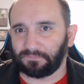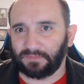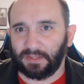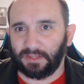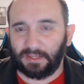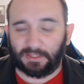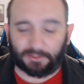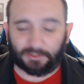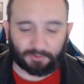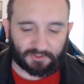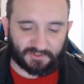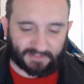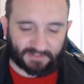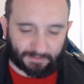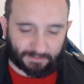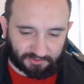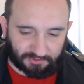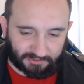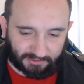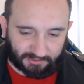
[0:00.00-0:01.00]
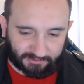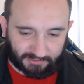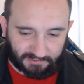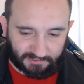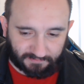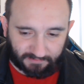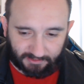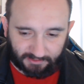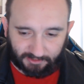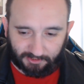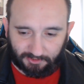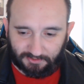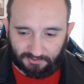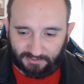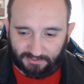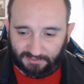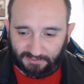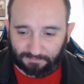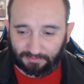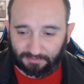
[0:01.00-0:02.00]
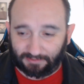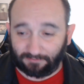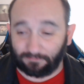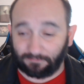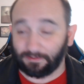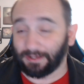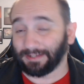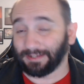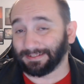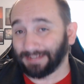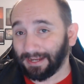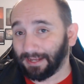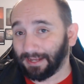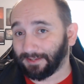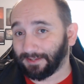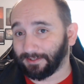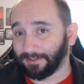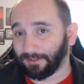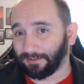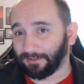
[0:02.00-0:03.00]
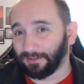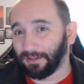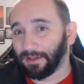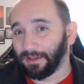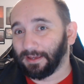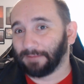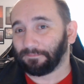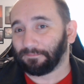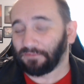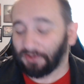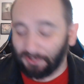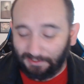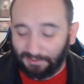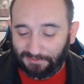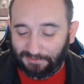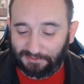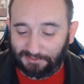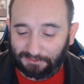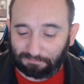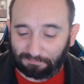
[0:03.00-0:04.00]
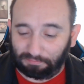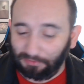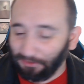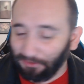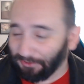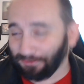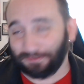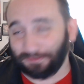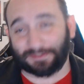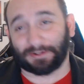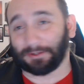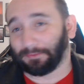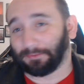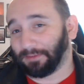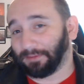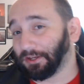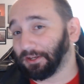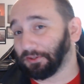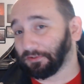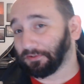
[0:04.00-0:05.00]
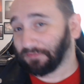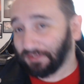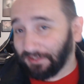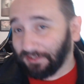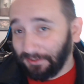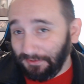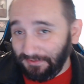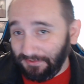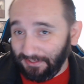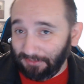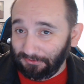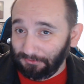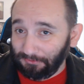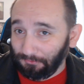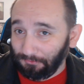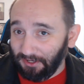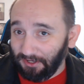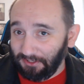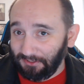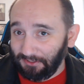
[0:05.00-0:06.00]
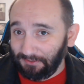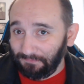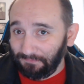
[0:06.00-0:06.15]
The reception on these videos has been fantastic. Honestly, blows all my other videos out the water,